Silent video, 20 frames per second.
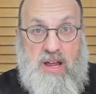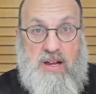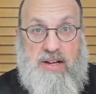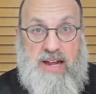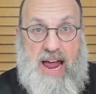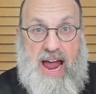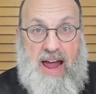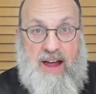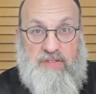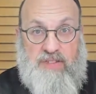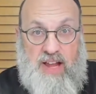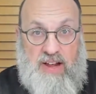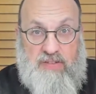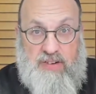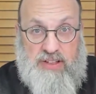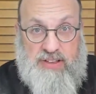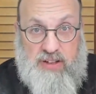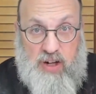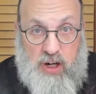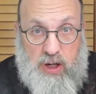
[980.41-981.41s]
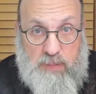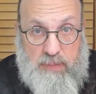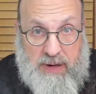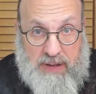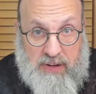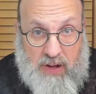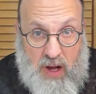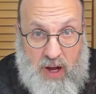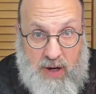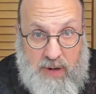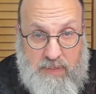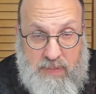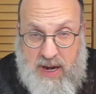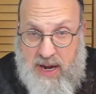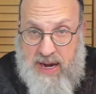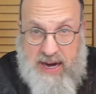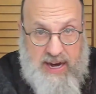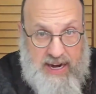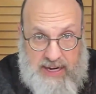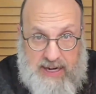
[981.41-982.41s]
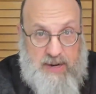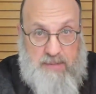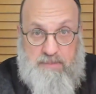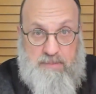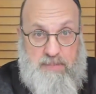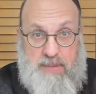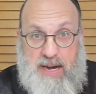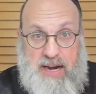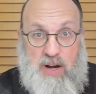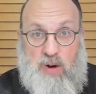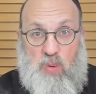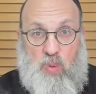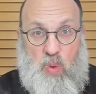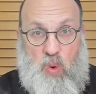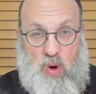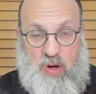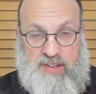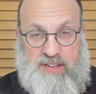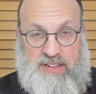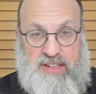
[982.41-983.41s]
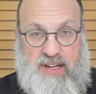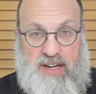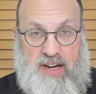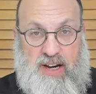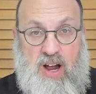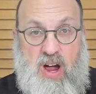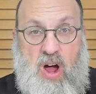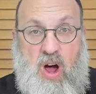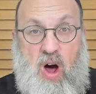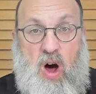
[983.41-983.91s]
you have to have Asar Batlanim. He didn't mean a walled city.